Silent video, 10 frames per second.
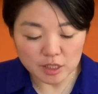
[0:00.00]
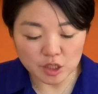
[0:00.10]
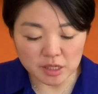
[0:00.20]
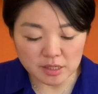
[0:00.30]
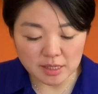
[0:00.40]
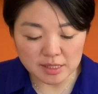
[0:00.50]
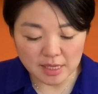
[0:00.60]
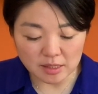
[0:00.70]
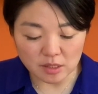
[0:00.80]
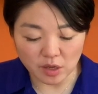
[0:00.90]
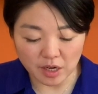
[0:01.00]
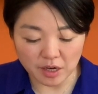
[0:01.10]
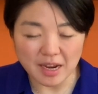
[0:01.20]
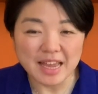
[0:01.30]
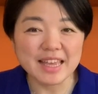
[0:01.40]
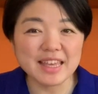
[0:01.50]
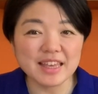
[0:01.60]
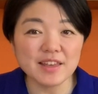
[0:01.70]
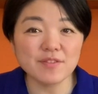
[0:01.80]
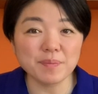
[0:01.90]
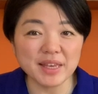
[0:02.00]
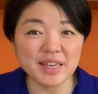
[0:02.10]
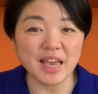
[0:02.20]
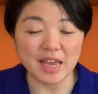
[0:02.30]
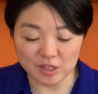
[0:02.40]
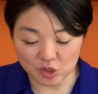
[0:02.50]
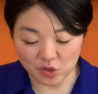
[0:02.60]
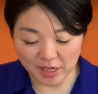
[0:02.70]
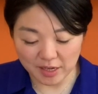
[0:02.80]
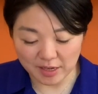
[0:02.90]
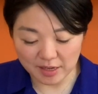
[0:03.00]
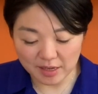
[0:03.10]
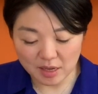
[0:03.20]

Jesus said to her, Give me a drink.